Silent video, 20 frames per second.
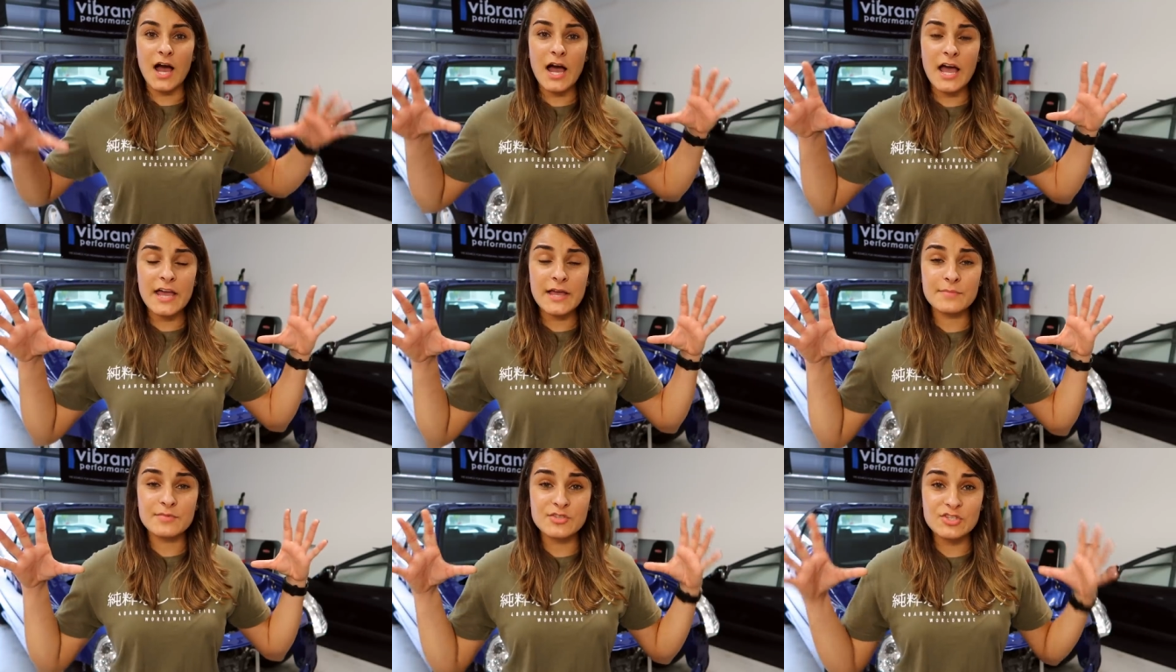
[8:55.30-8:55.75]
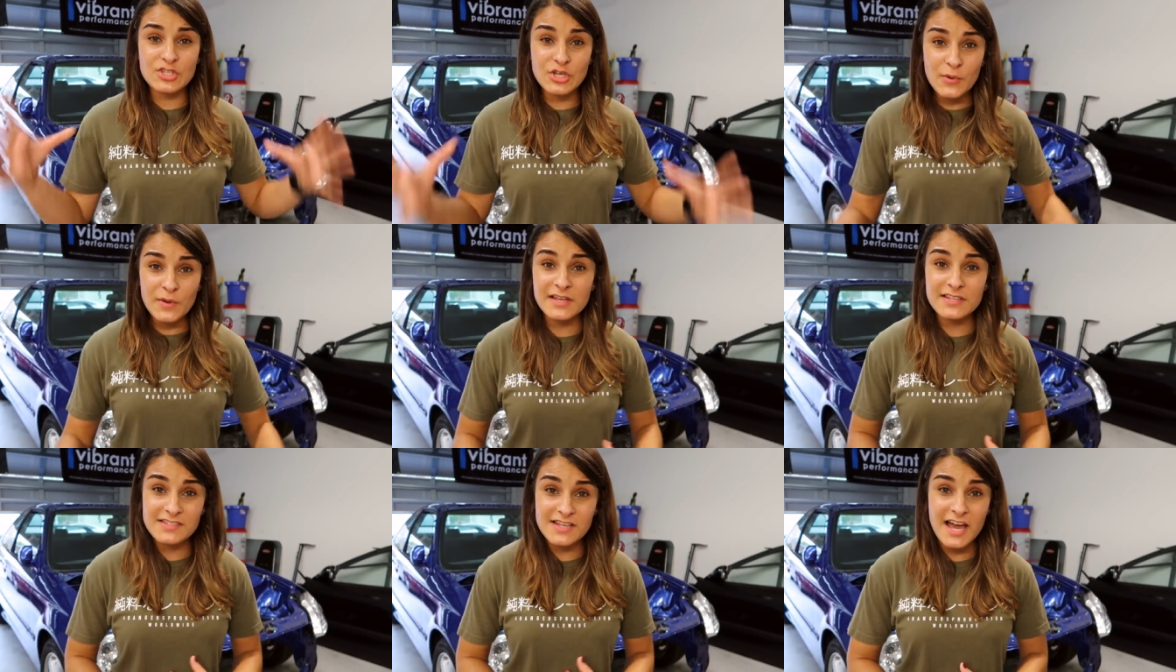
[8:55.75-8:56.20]
I am
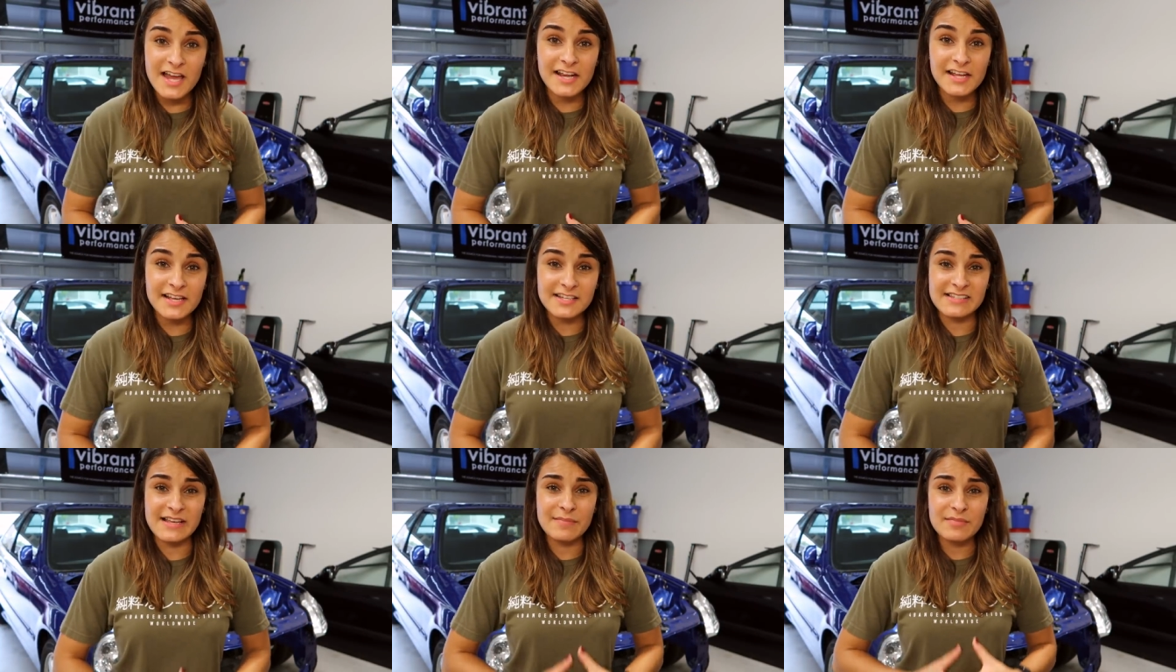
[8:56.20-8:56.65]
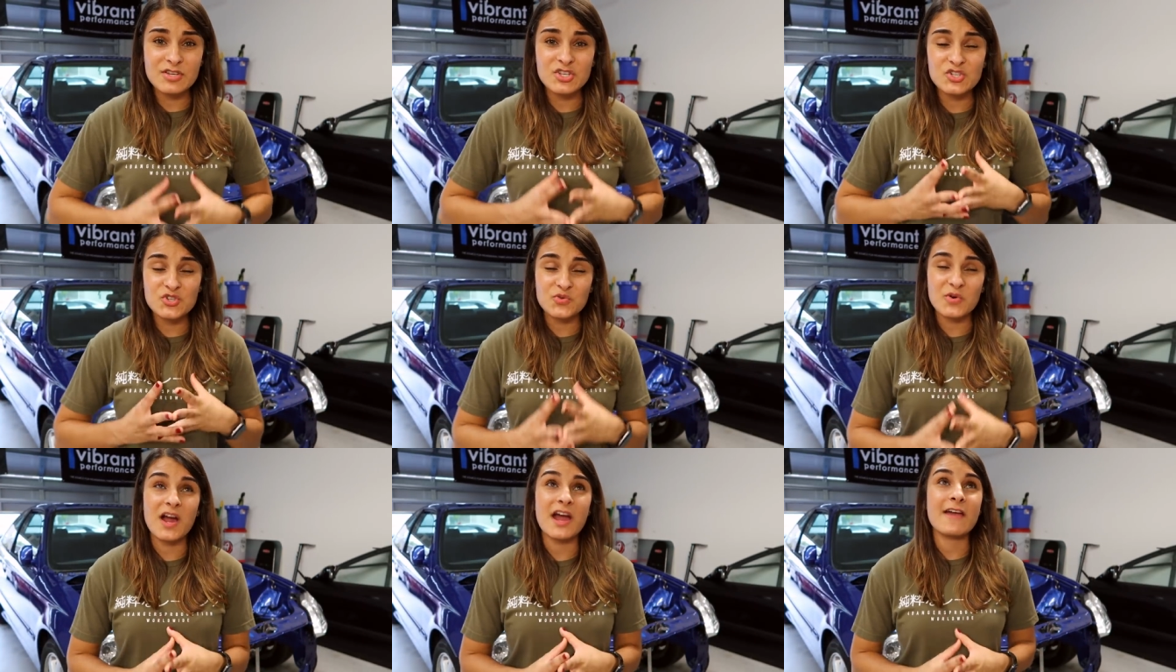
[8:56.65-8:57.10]
so excited because I've been
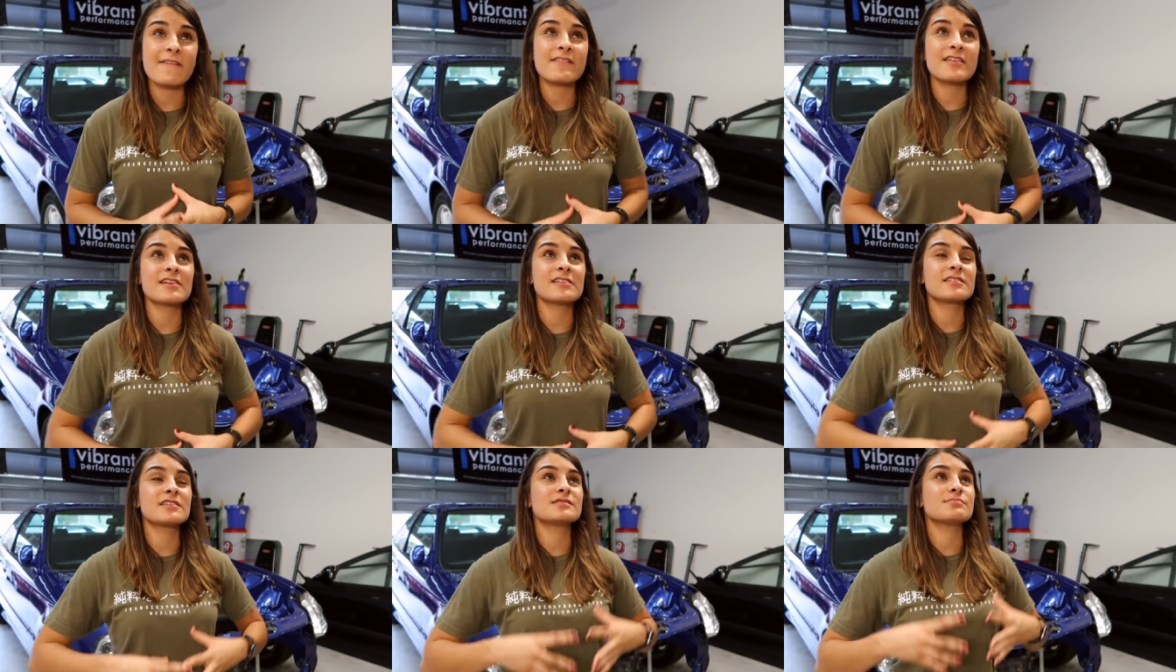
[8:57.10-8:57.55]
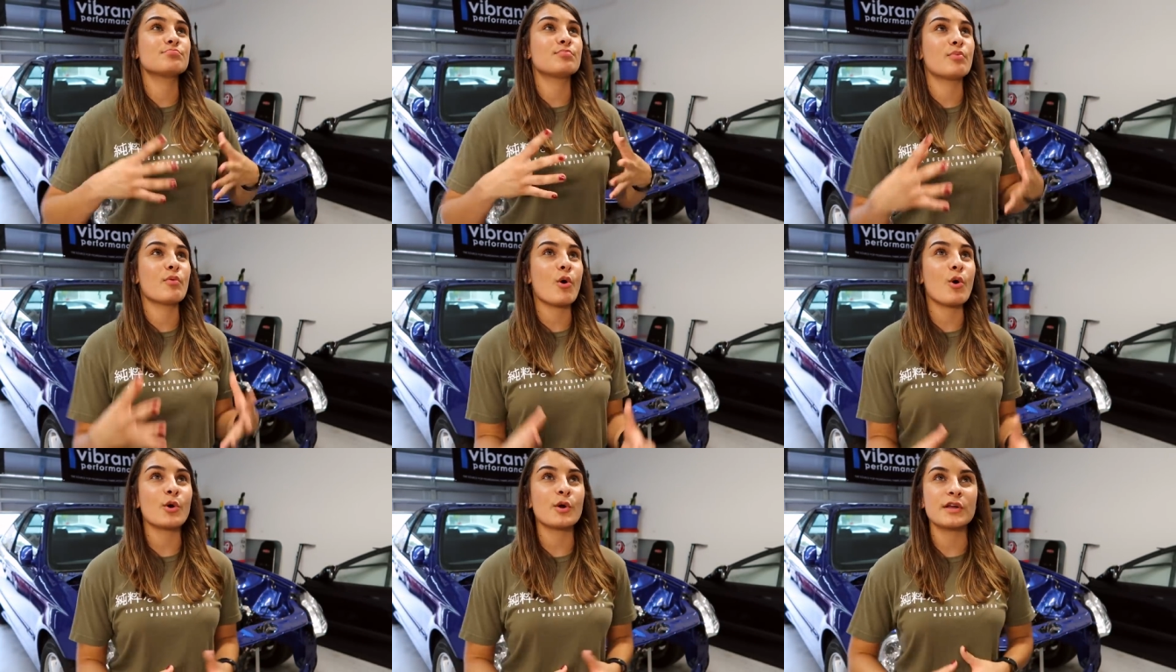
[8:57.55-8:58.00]
driving this
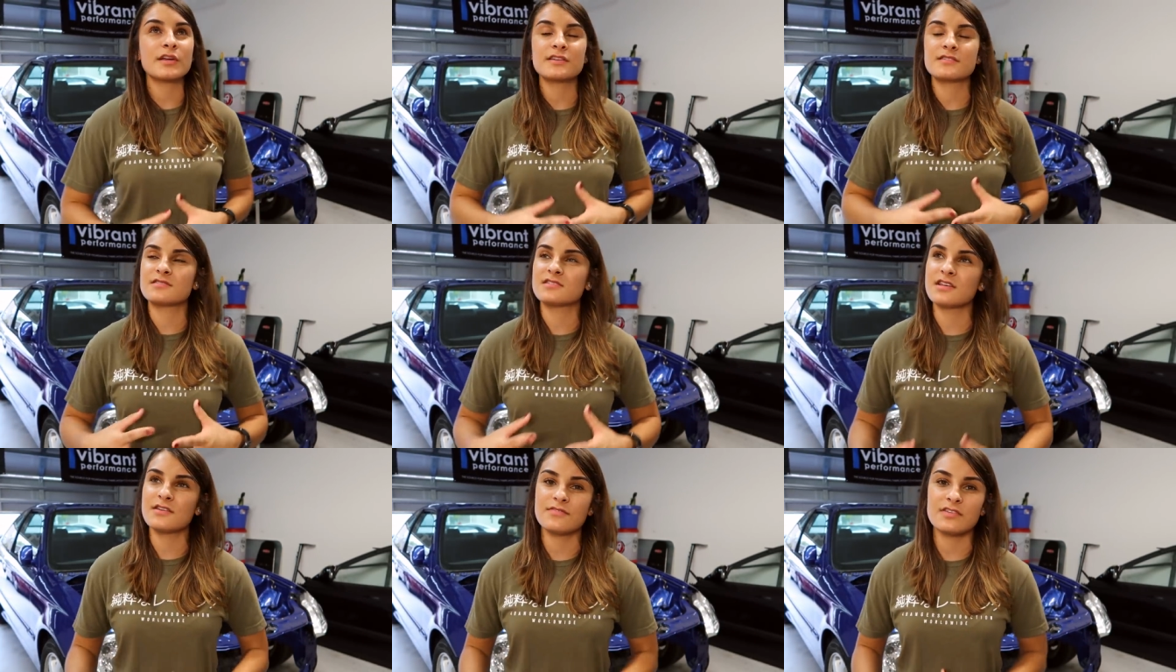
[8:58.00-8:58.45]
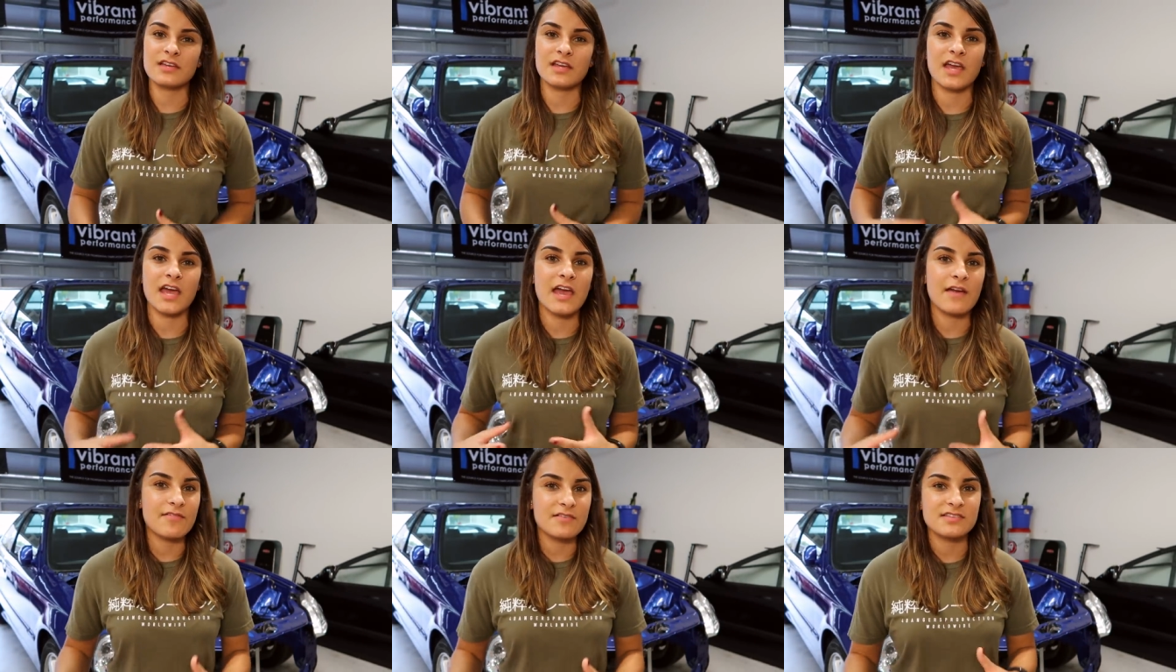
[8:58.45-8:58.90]
boring
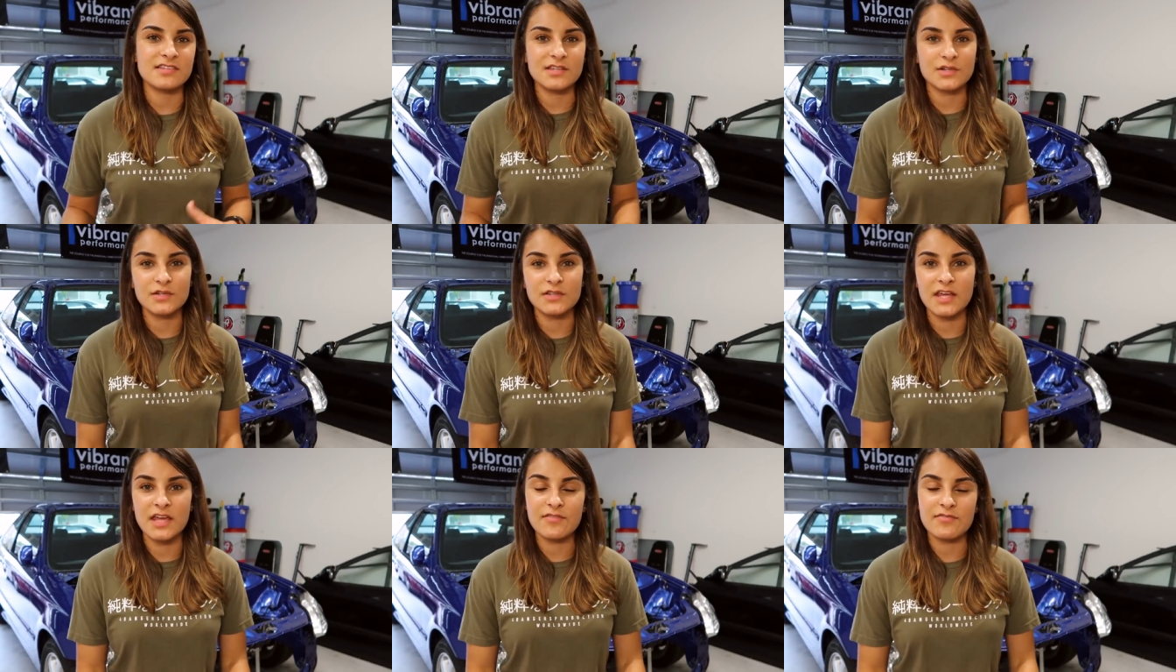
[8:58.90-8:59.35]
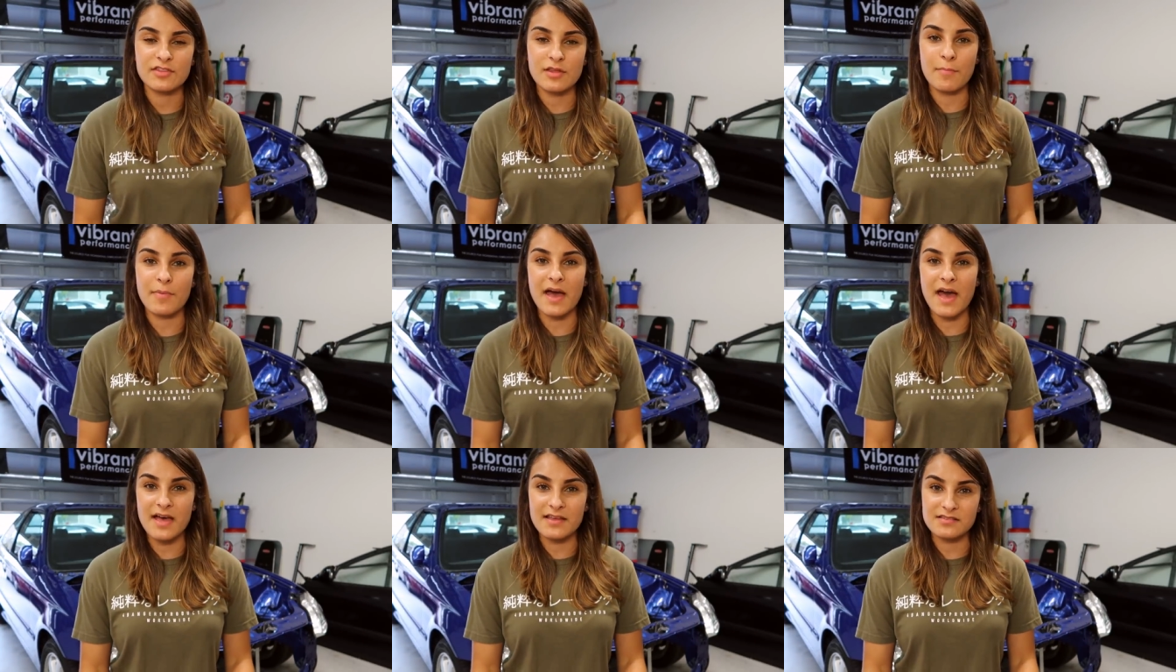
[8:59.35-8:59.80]
Civic every single day for the
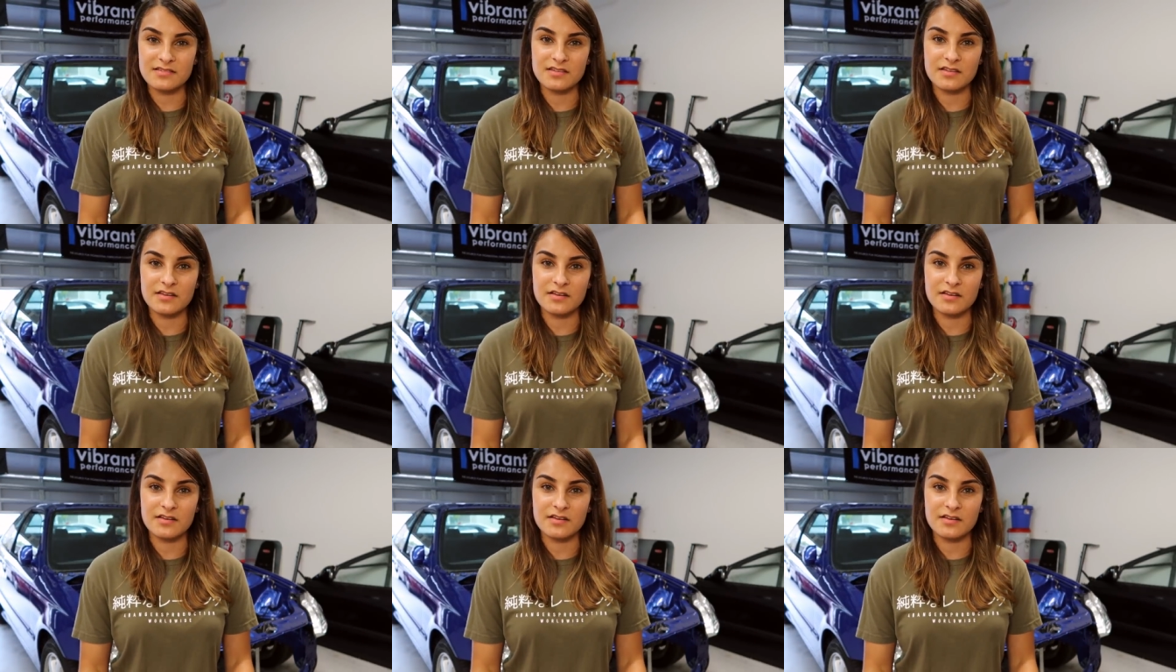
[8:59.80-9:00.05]
past